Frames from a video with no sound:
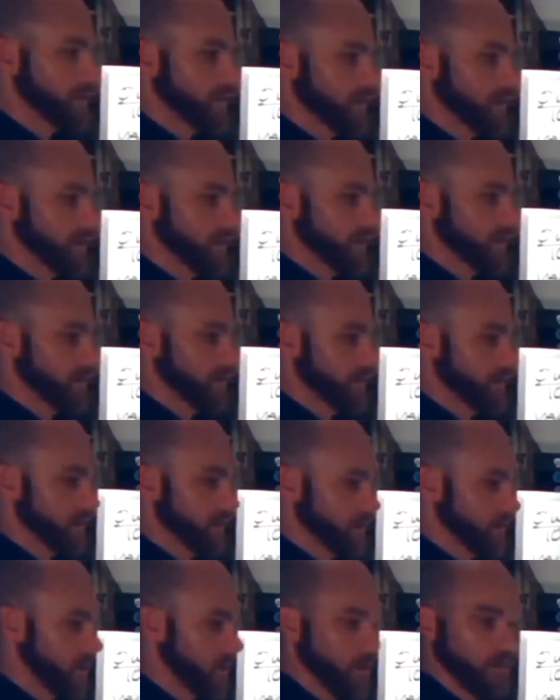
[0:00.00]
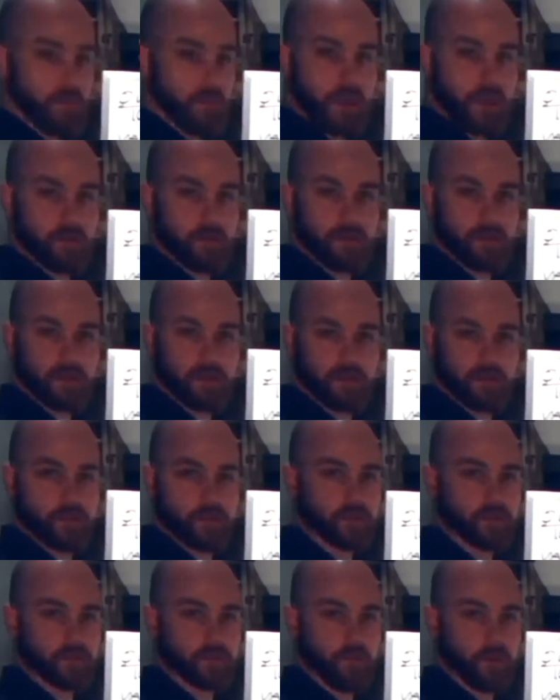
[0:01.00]
the home equity
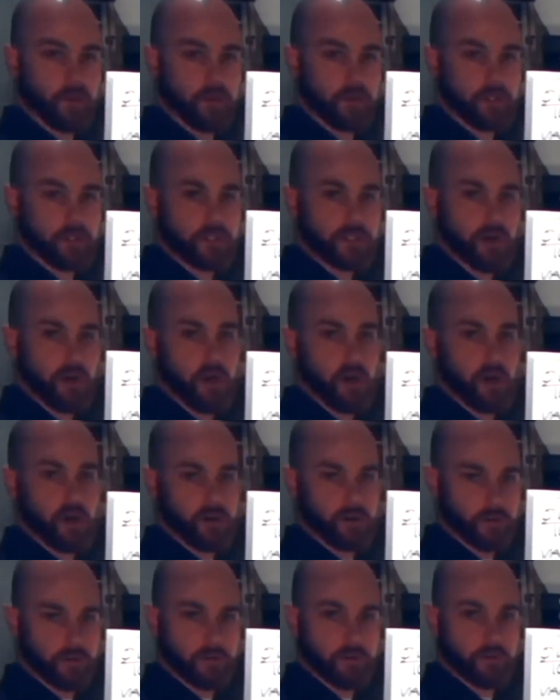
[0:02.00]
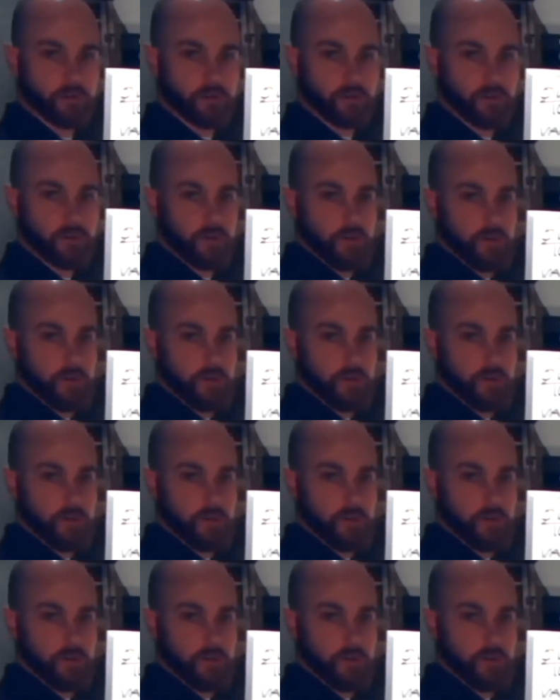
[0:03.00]
conversion mortgage is called due.